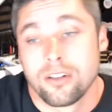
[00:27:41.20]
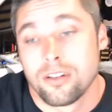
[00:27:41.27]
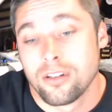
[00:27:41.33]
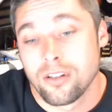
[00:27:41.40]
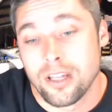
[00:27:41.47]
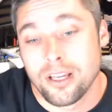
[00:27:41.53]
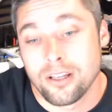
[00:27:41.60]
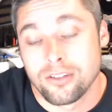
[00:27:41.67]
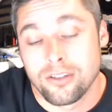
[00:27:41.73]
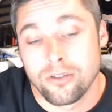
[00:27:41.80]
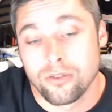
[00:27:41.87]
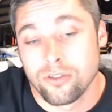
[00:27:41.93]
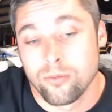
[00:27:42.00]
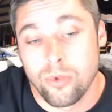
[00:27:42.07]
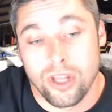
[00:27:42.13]
like a
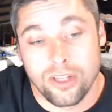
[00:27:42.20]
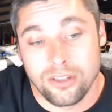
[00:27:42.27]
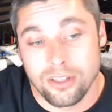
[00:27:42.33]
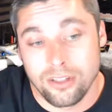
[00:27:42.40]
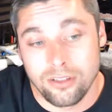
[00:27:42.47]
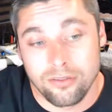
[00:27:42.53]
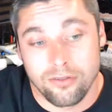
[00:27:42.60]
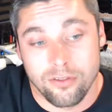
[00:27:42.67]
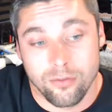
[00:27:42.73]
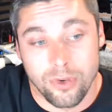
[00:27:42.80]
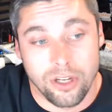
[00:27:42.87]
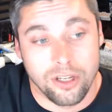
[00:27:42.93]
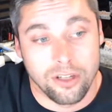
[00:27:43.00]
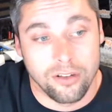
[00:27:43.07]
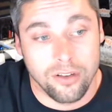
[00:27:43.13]
total blessing for
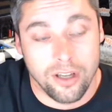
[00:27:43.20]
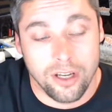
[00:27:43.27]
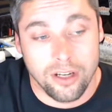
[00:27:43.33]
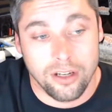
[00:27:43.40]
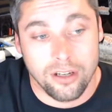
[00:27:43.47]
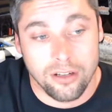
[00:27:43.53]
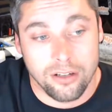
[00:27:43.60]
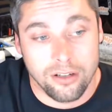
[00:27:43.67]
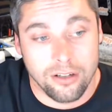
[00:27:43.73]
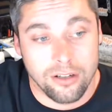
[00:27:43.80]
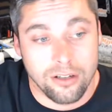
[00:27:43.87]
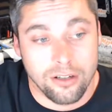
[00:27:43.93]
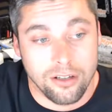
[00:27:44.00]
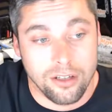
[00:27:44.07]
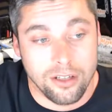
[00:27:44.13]
me. Like
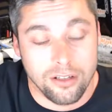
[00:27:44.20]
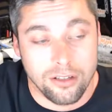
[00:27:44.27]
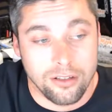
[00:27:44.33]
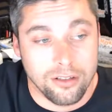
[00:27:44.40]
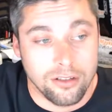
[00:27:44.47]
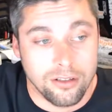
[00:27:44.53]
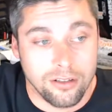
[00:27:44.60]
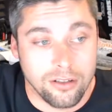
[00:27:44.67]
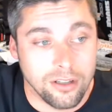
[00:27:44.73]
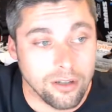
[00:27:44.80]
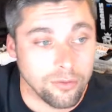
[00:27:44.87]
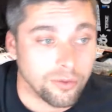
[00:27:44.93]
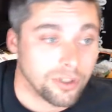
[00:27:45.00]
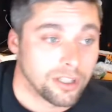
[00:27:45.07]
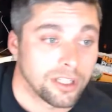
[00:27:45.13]
it
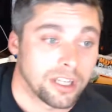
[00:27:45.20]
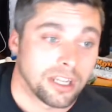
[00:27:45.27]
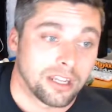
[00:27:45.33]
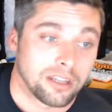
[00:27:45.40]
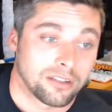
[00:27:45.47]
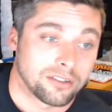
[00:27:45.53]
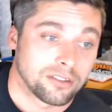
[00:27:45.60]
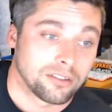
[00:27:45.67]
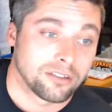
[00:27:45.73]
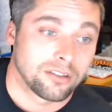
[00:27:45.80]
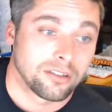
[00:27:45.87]
really has.